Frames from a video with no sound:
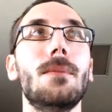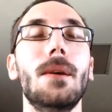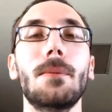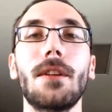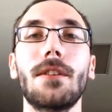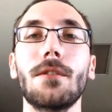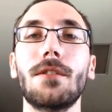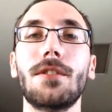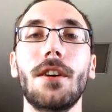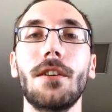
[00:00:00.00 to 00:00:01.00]
people that
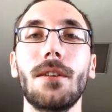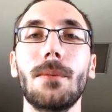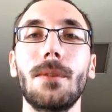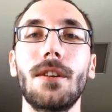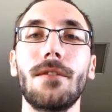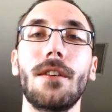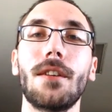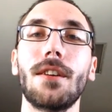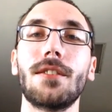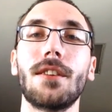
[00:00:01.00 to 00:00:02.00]
don't sell to them and different
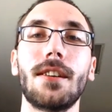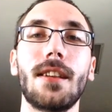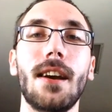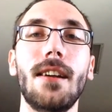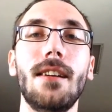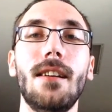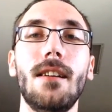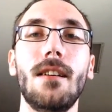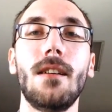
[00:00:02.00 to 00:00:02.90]
things like that.